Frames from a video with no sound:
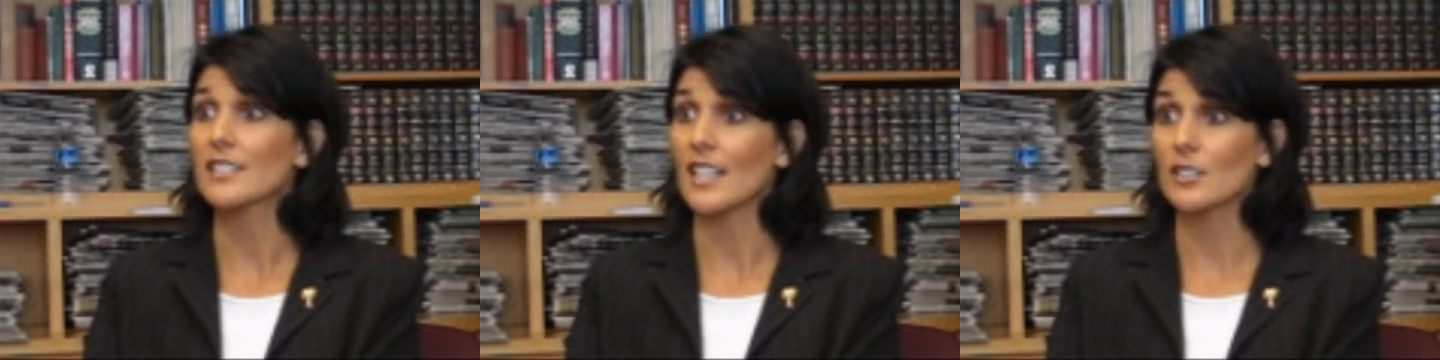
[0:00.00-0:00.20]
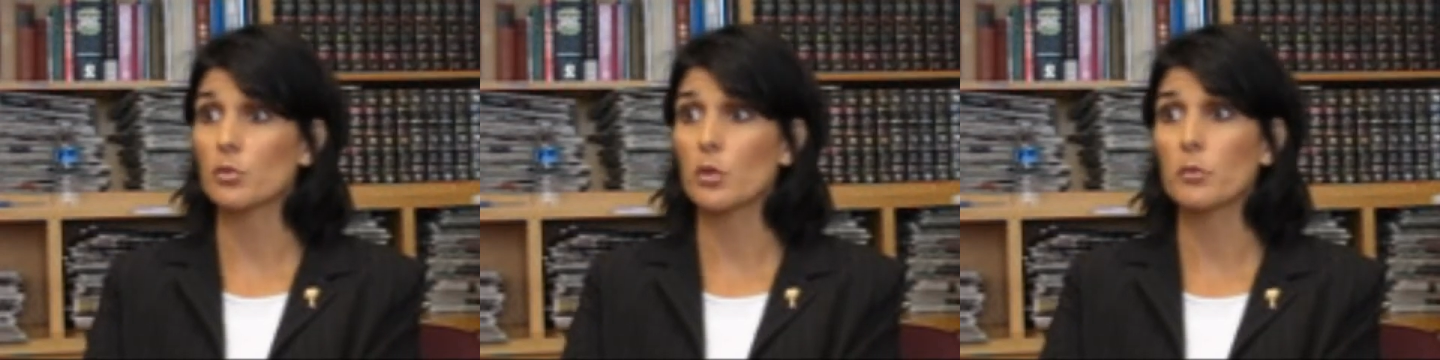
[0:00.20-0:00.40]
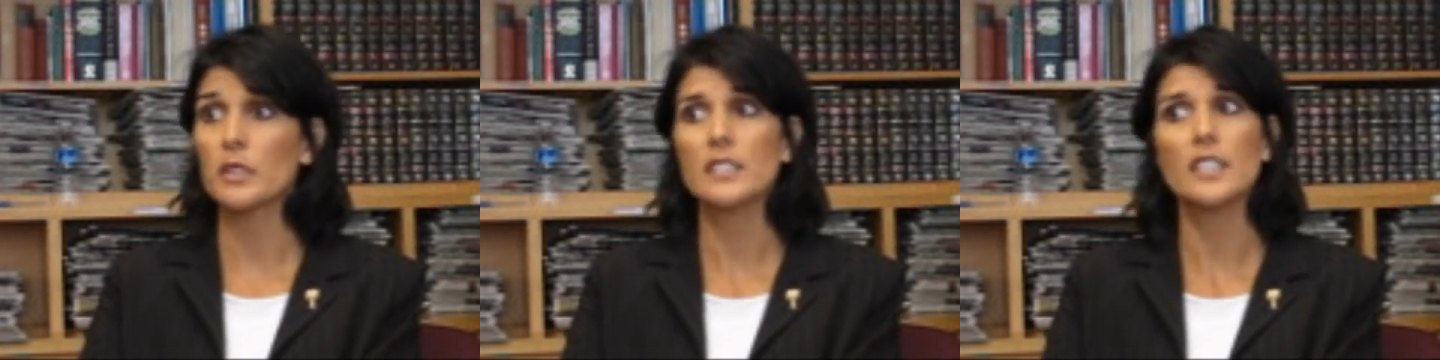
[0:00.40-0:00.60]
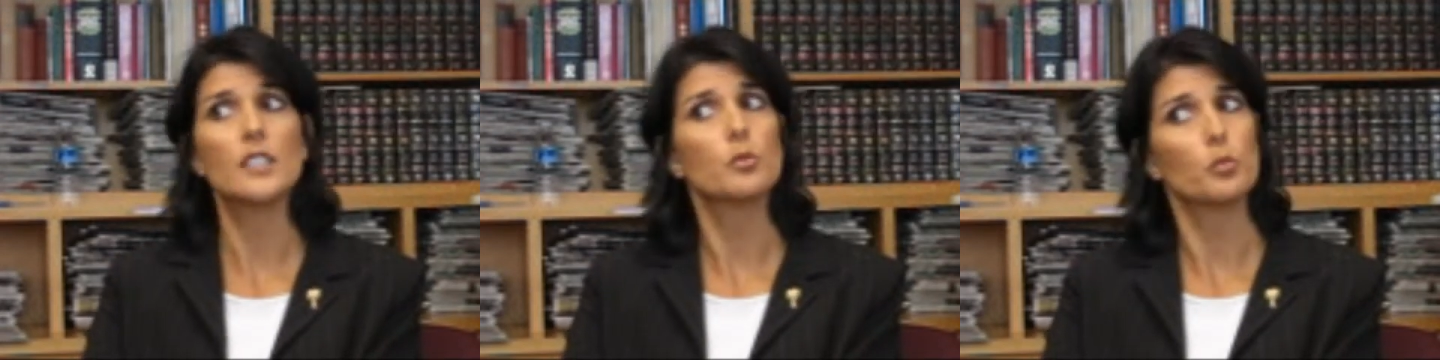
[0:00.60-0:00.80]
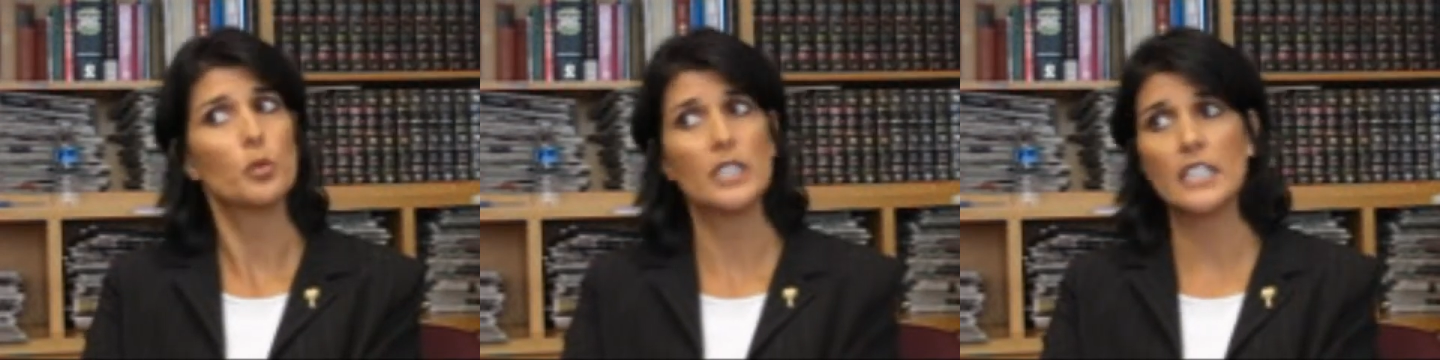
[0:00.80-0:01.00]
That's when we
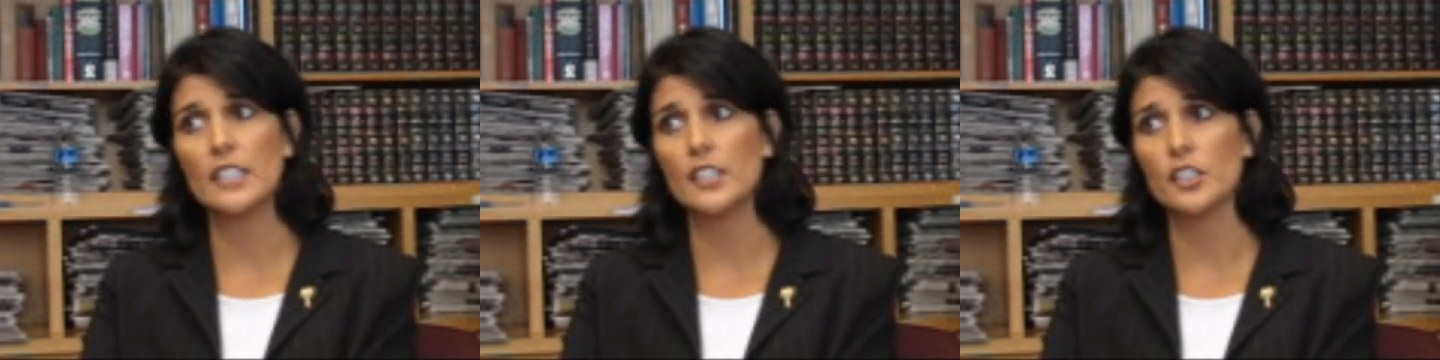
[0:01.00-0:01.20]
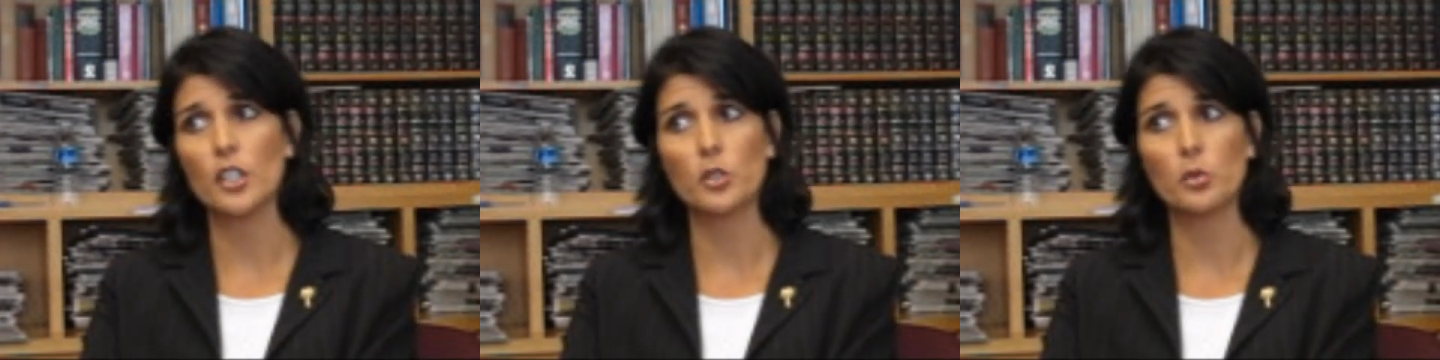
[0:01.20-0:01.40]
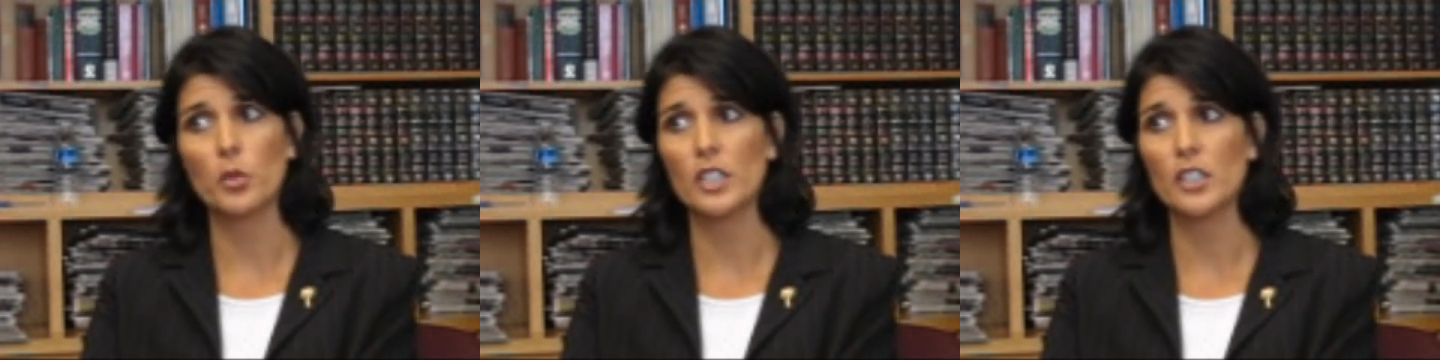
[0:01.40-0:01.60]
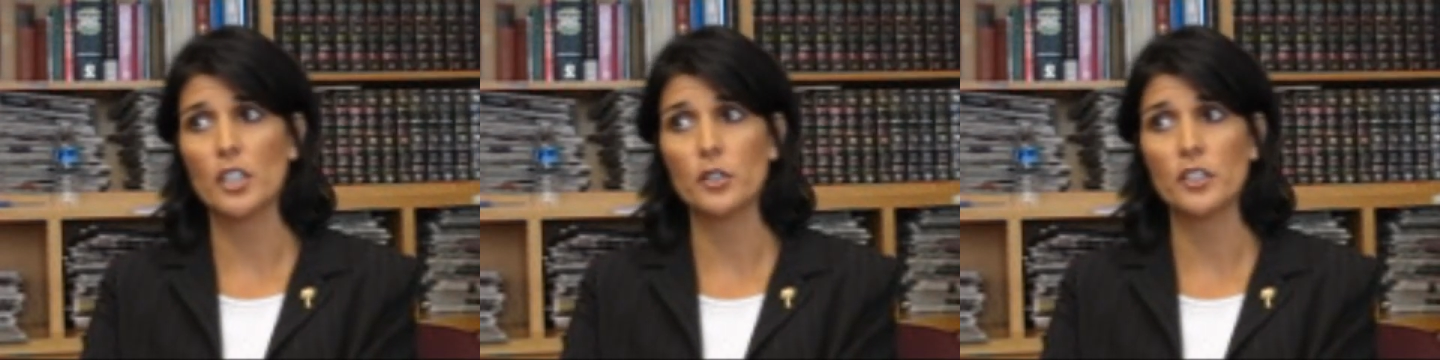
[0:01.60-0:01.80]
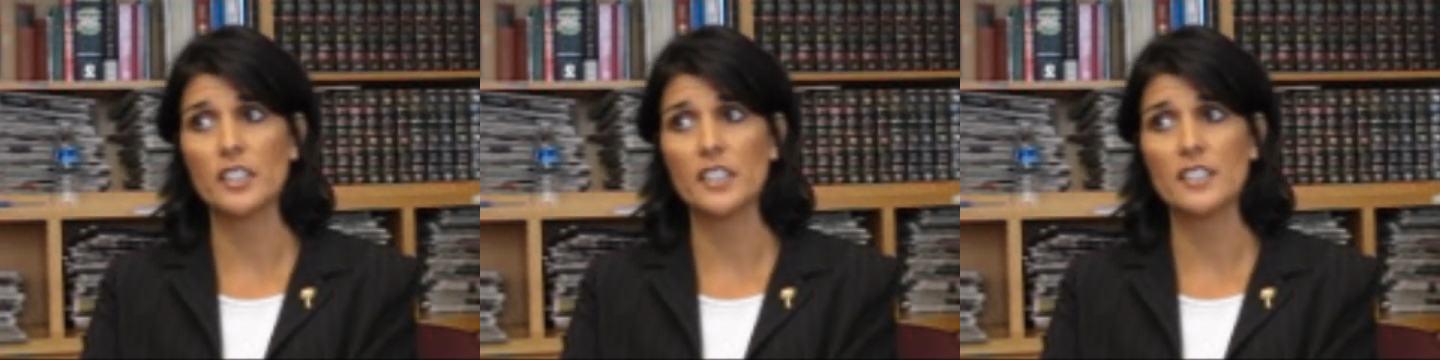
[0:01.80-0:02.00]
said we need to go to one
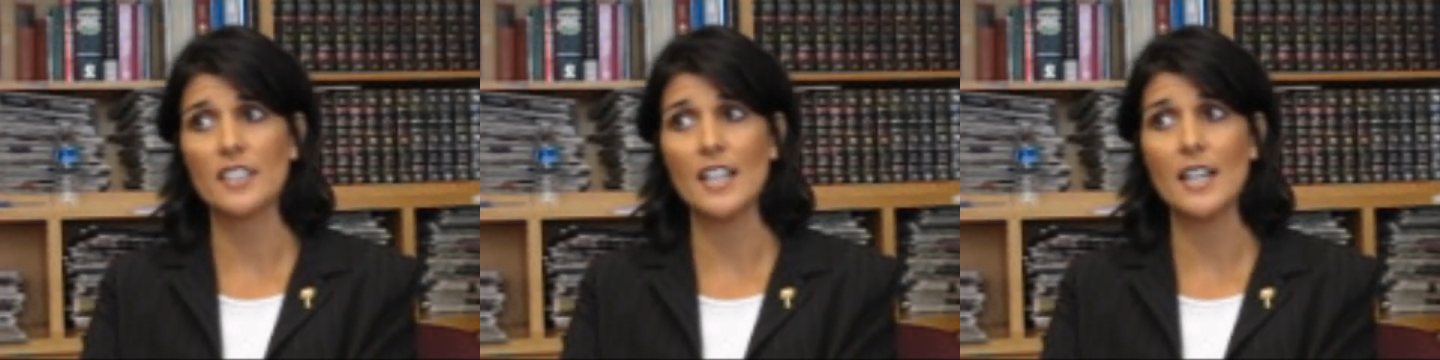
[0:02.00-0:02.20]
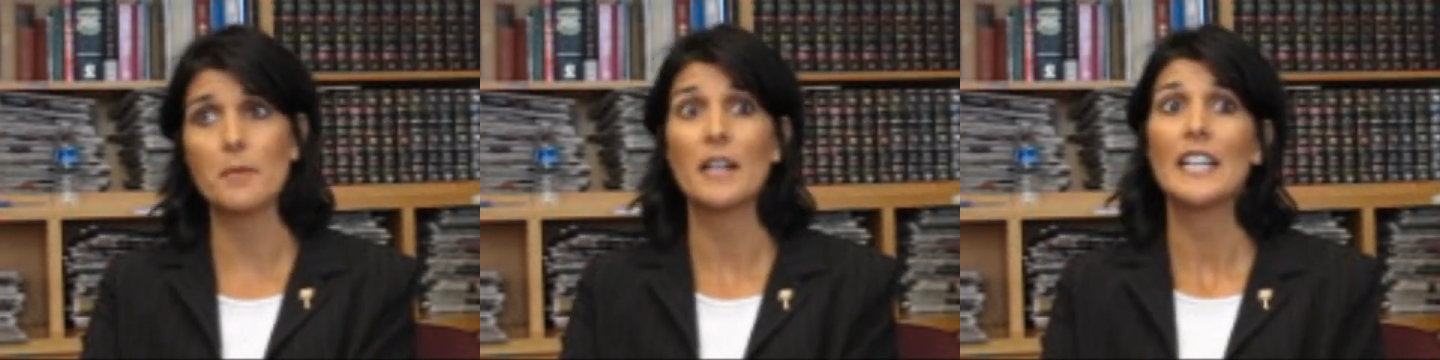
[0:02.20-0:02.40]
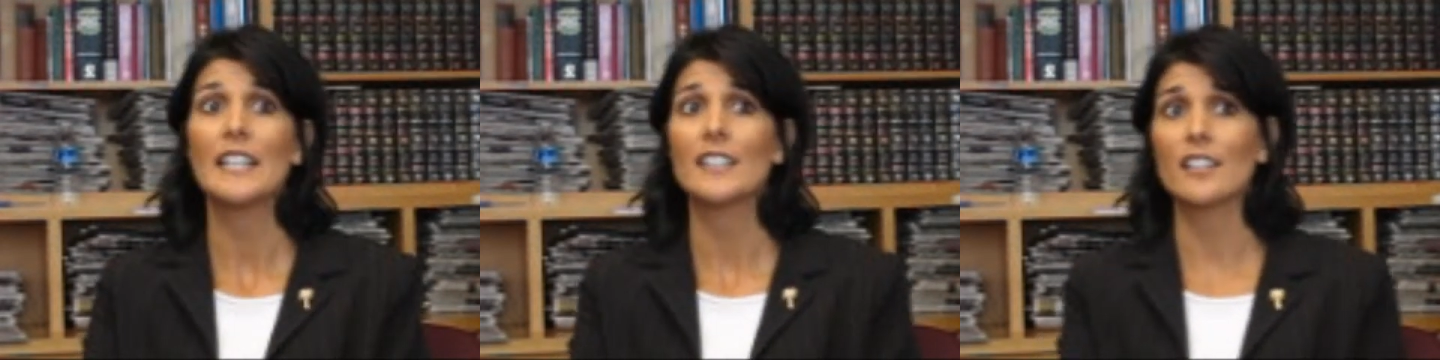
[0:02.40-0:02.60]
loan at a time.